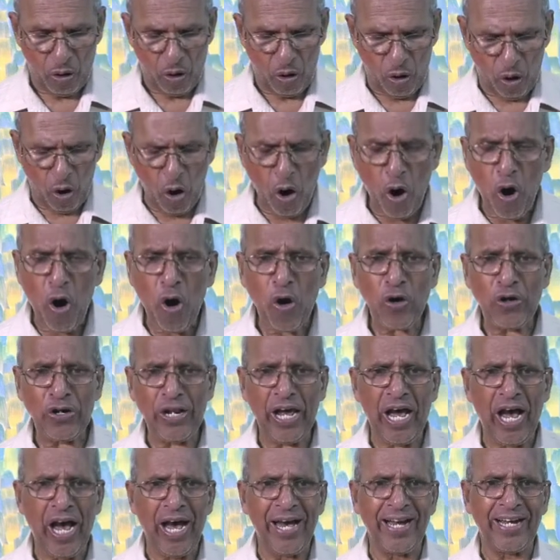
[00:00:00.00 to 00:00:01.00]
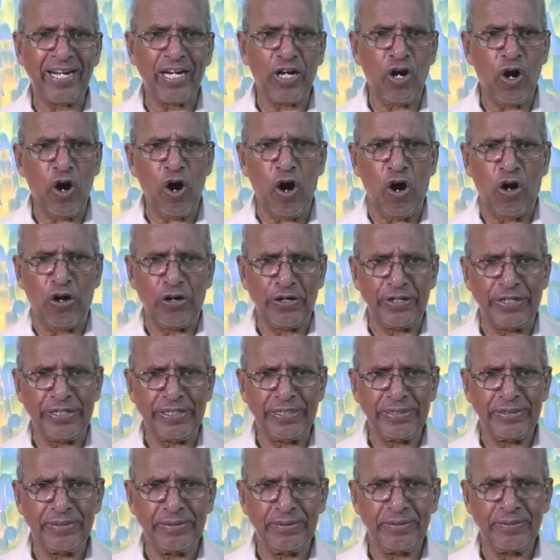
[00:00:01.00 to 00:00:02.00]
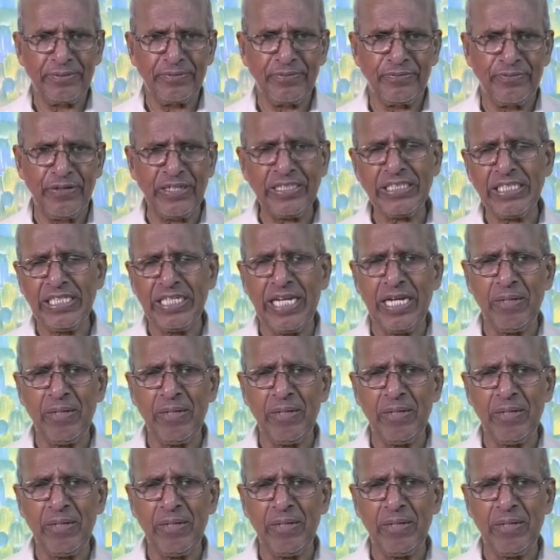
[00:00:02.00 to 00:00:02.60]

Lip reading: All are called. First,